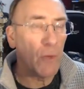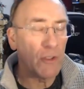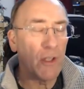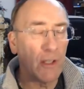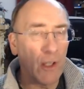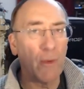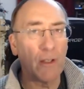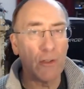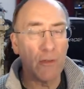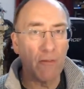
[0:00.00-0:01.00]
which they're going
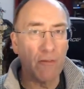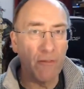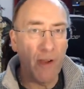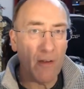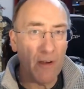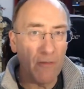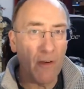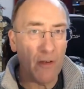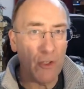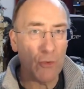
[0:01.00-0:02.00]
to in a very,
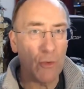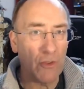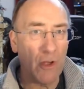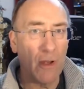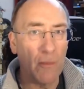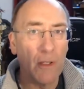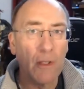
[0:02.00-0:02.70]
very short time,